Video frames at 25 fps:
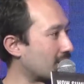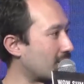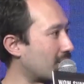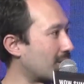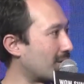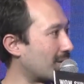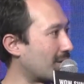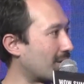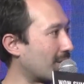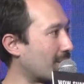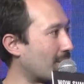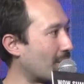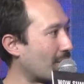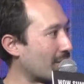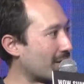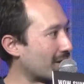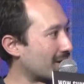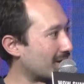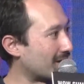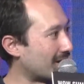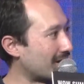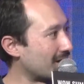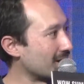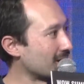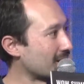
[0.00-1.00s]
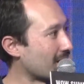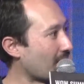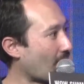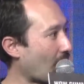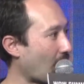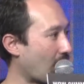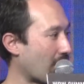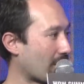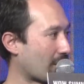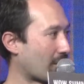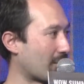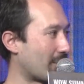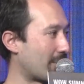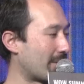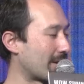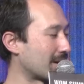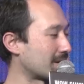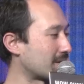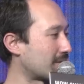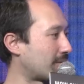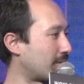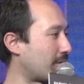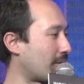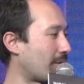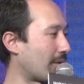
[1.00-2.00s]
will monetize and work the
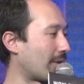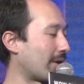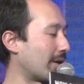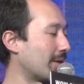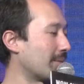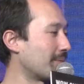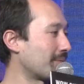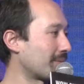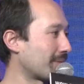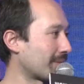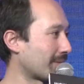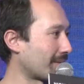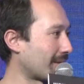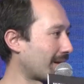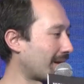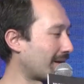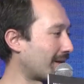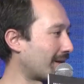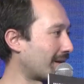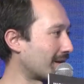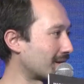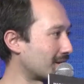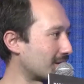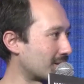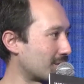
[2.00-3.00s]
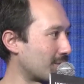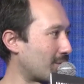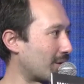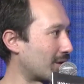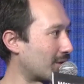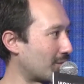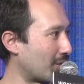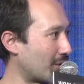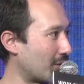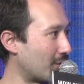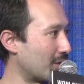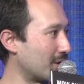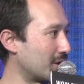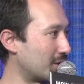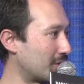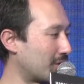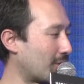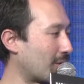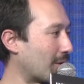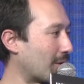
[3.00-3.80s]
best for them. And that's what we wish for.